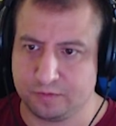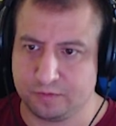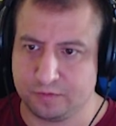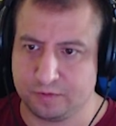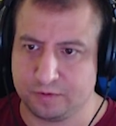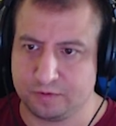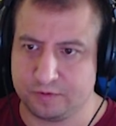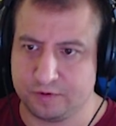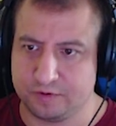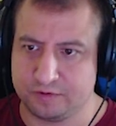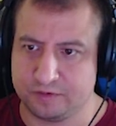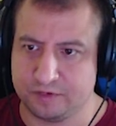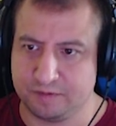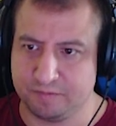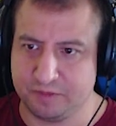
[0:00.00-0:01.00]
Is there
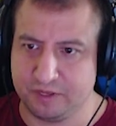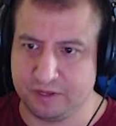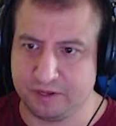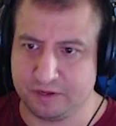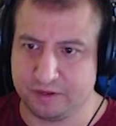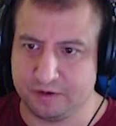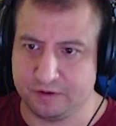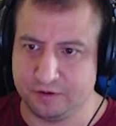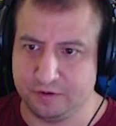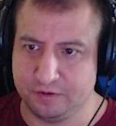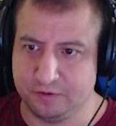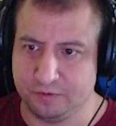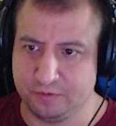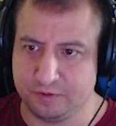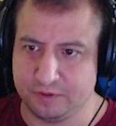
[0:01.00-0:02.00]
something I can
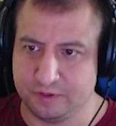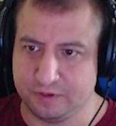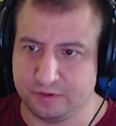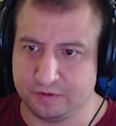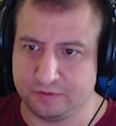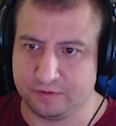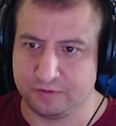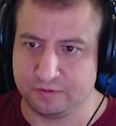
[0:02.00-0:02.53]
do with this?